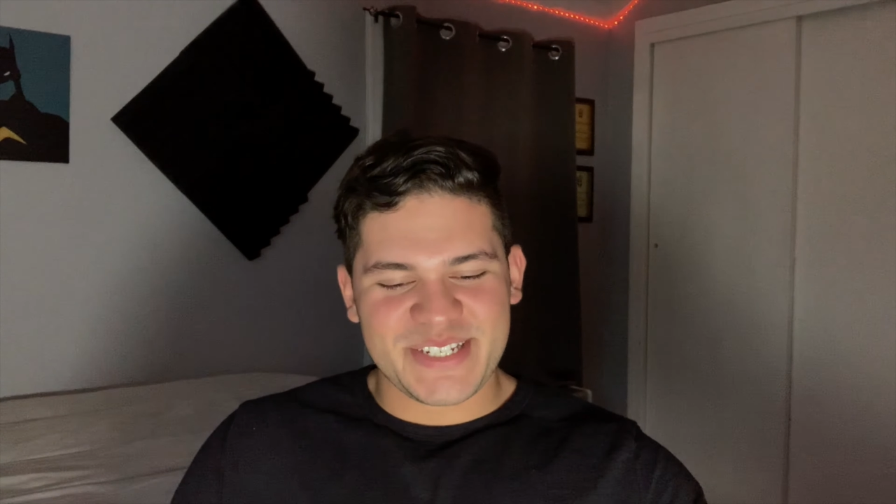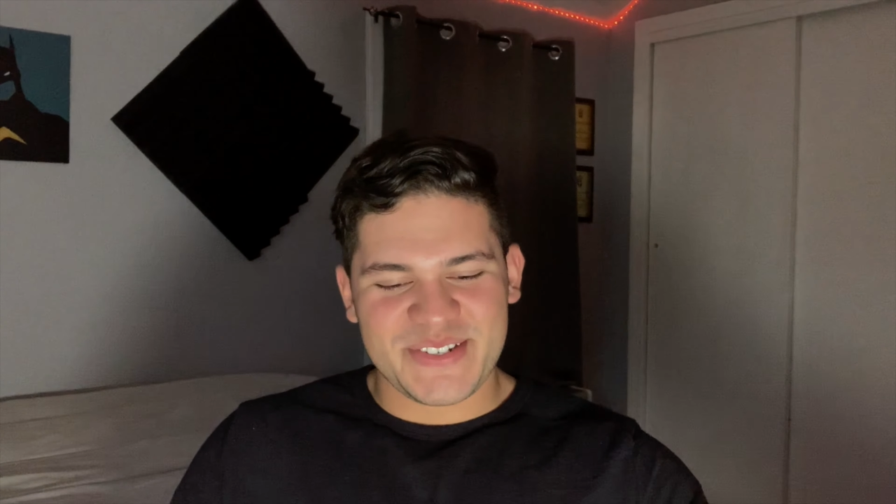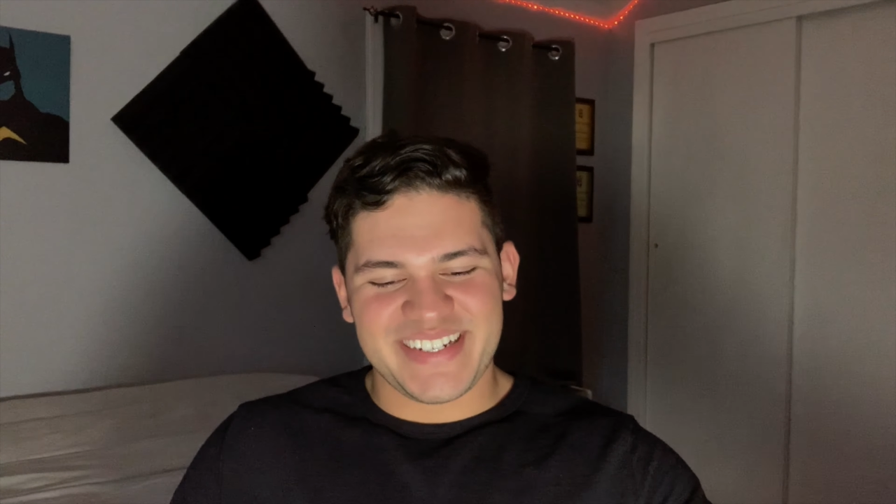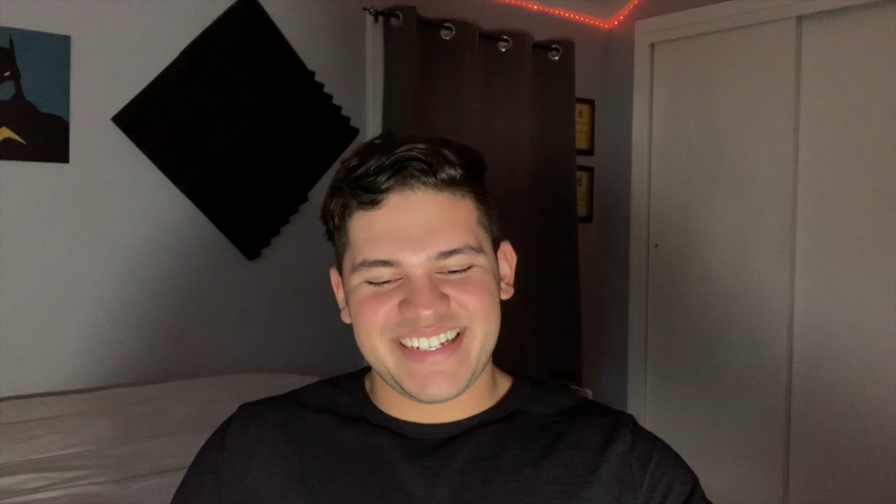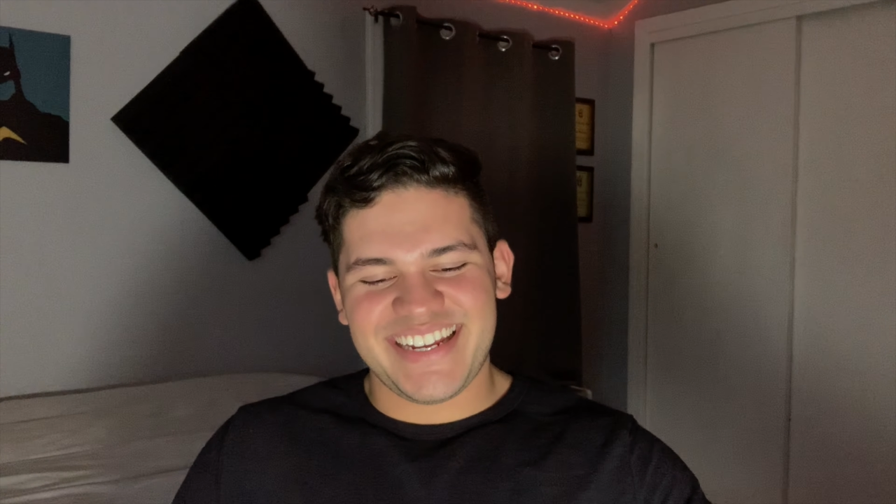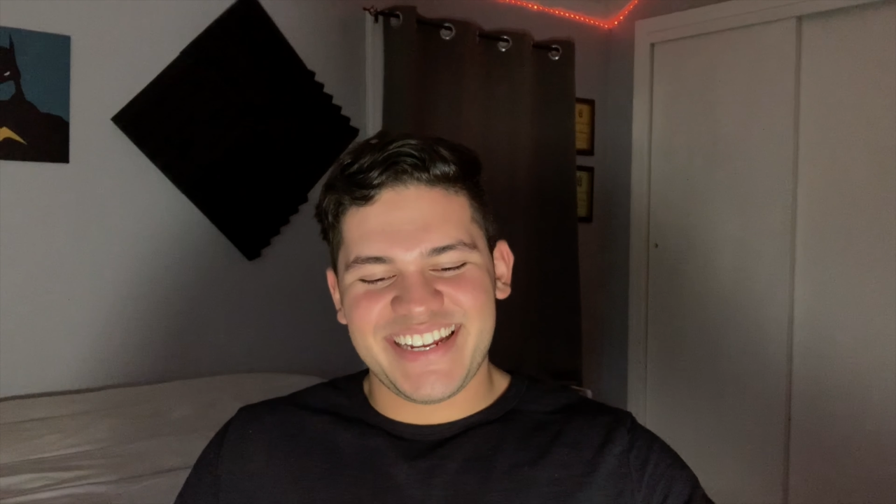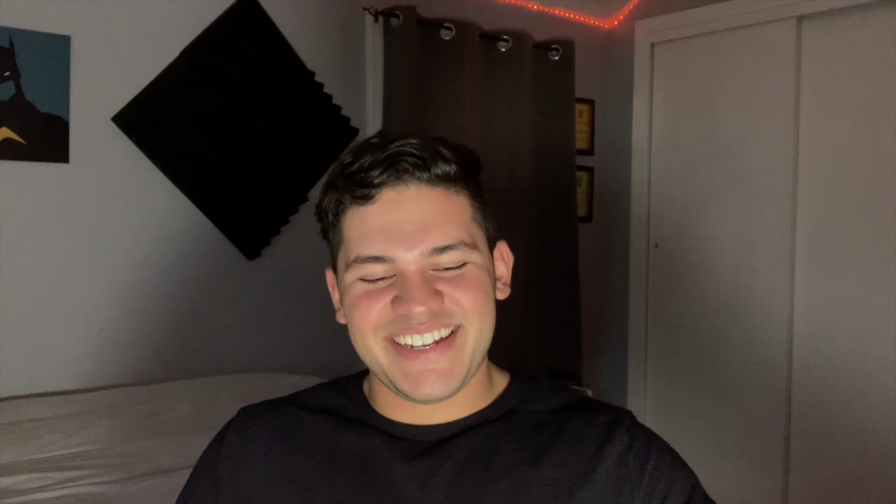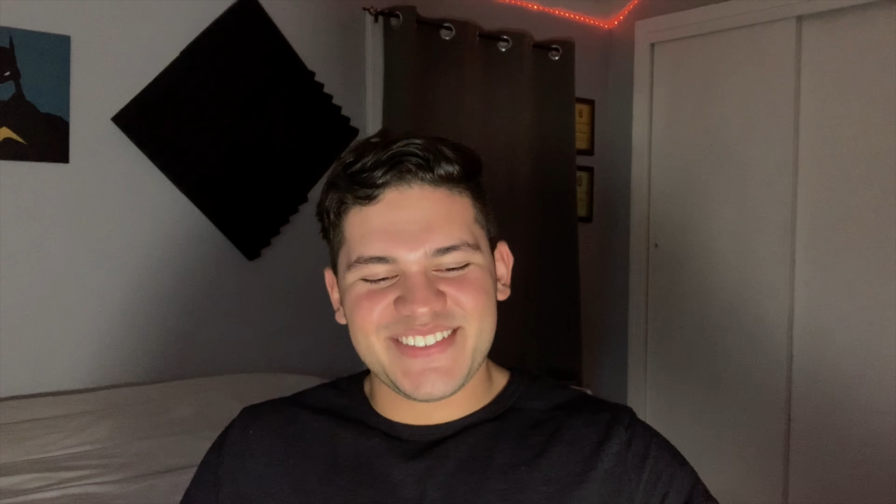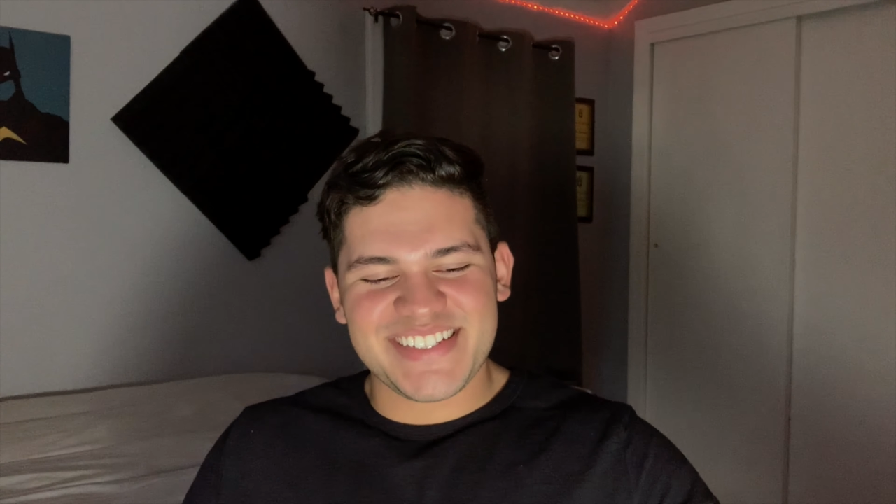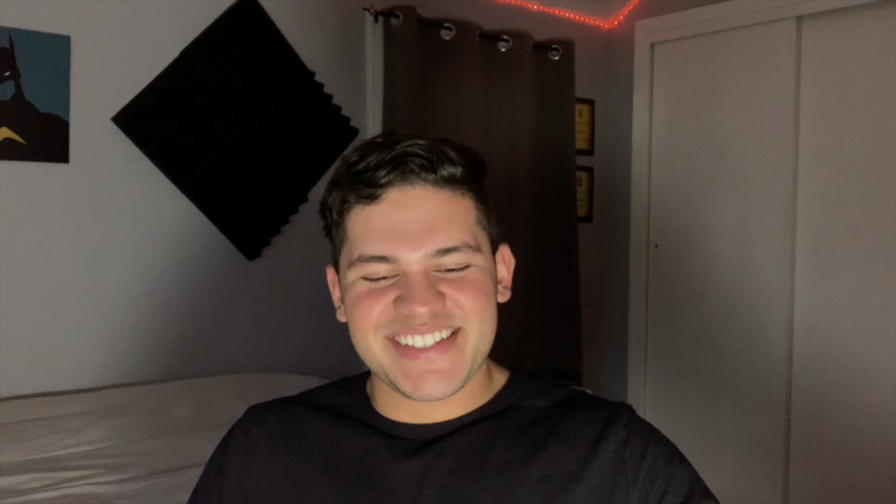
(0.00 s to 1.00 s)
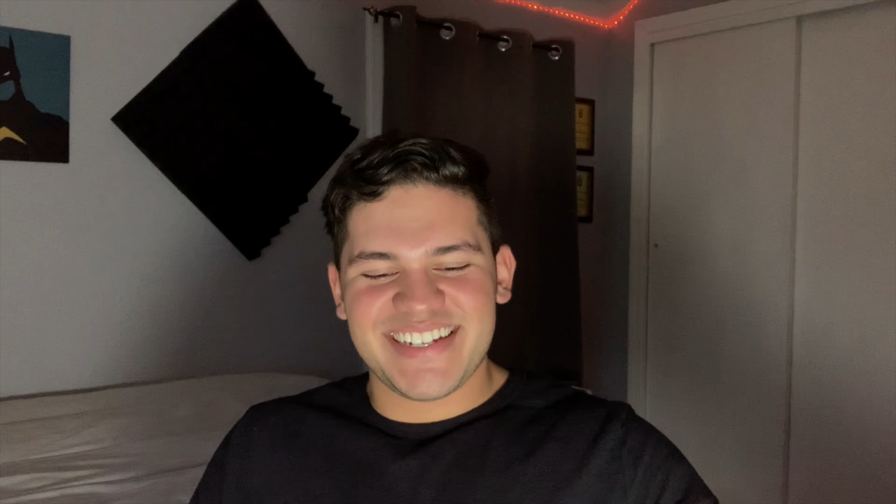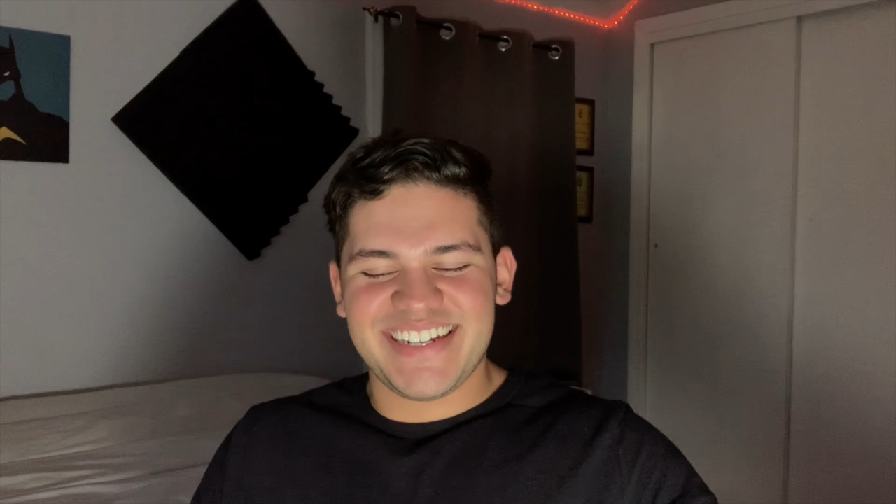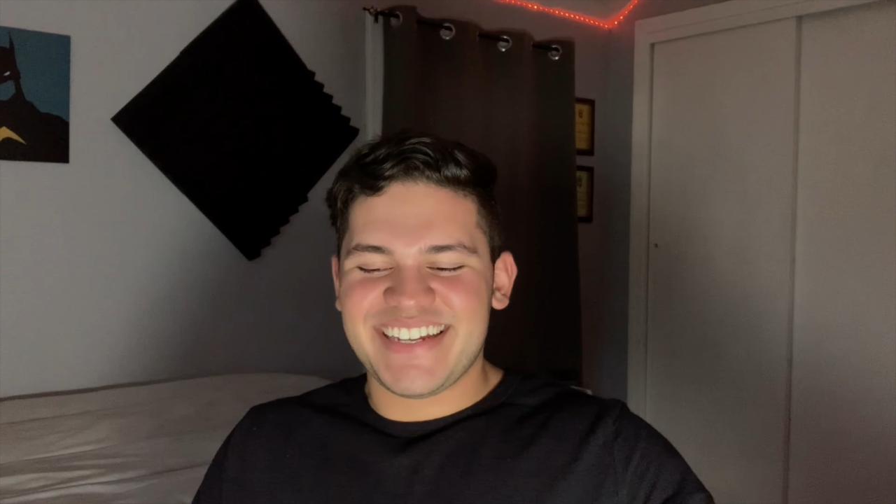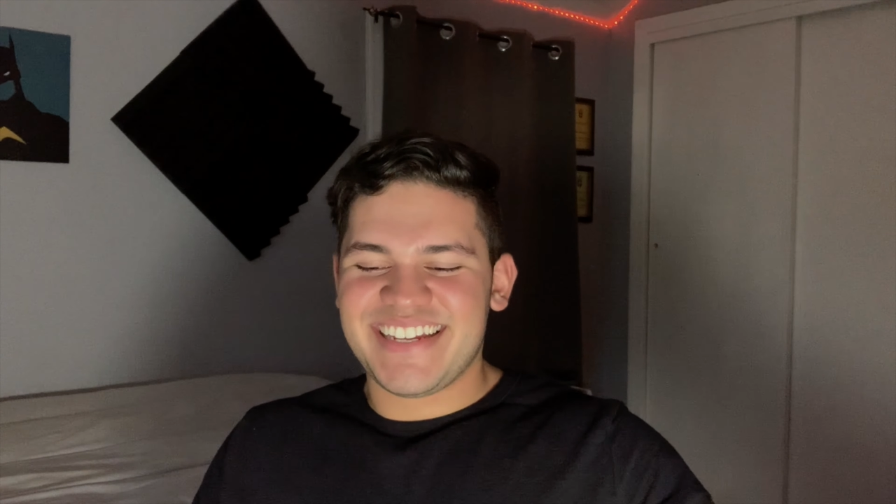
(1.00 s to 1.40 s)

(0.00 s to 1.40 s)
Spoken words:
one day, he was like,